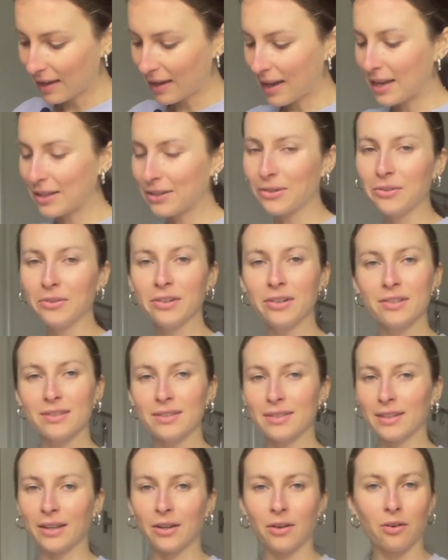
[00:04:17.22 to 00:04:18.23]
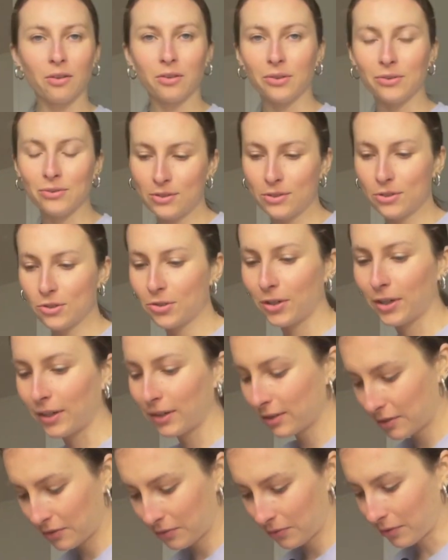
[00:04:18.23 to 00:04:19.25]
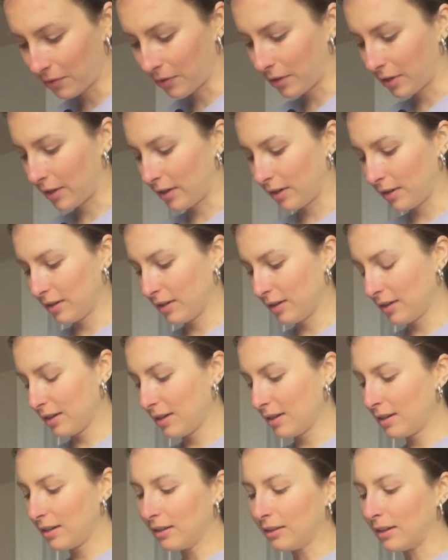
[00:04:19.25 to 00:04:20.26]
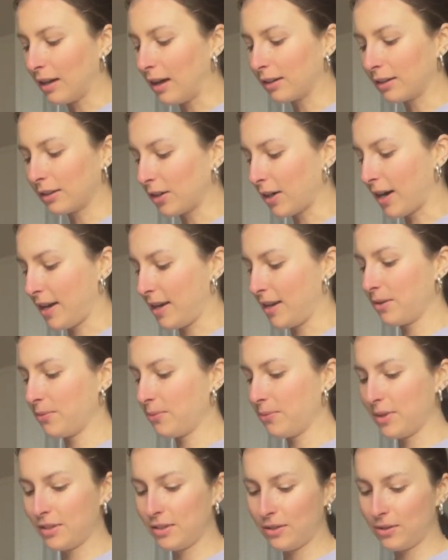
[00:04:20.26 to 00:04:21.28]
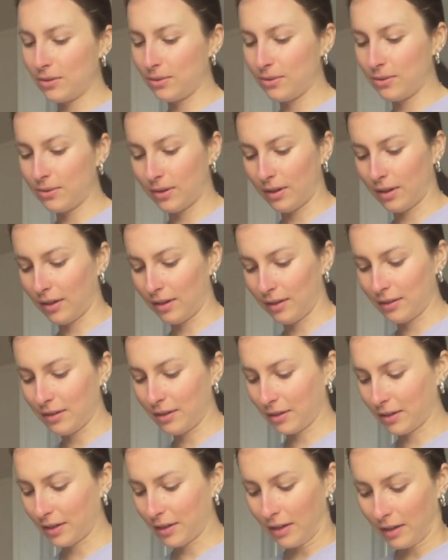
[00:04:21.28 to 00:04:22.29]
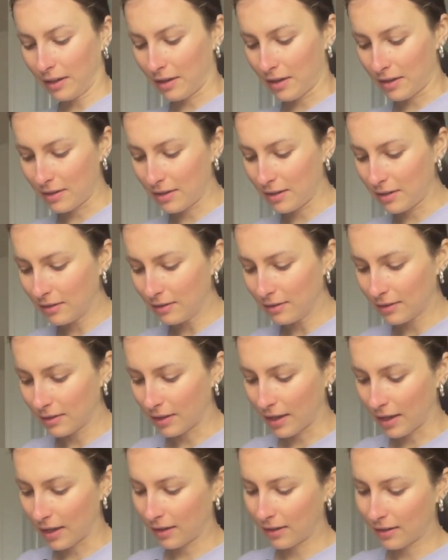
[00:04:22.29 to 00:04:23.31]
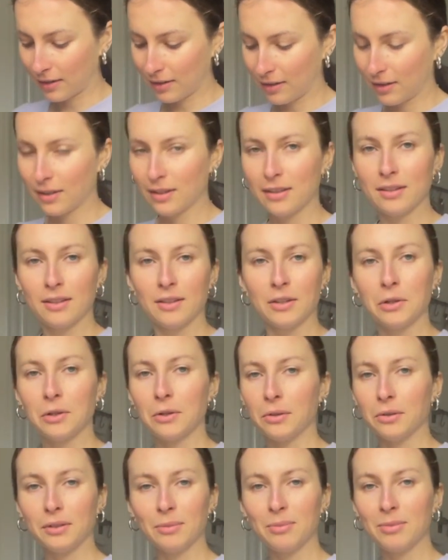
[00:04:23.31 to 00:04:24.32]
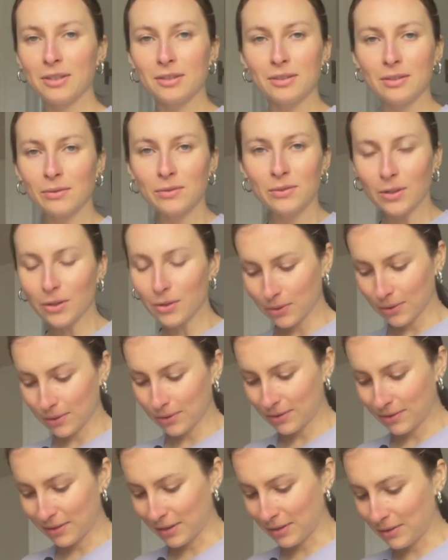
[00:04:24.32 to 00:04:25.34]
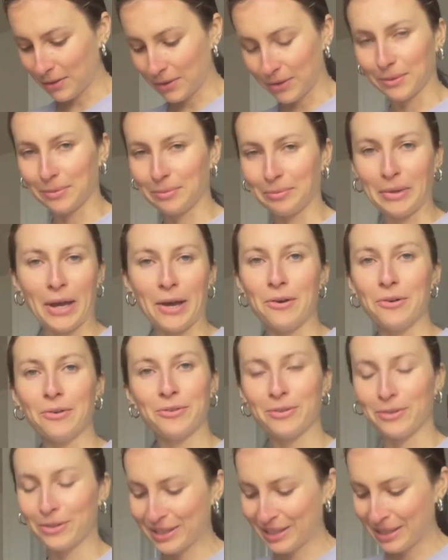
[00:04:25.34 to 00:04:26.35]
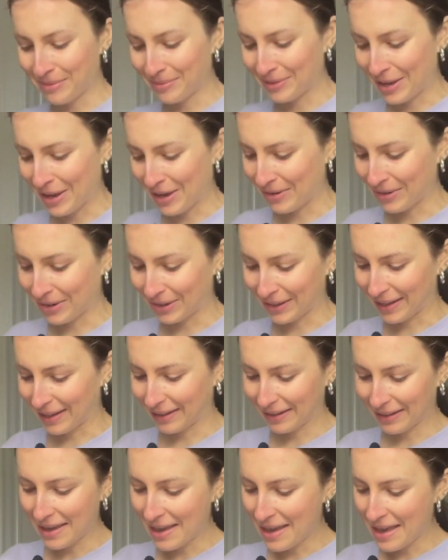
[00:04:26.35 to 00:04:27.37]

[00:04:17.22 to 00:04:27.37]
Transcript: I know there's like all those tricks for not crying when you are cutting onions, like hold a piece of toast in your mouth or something, or like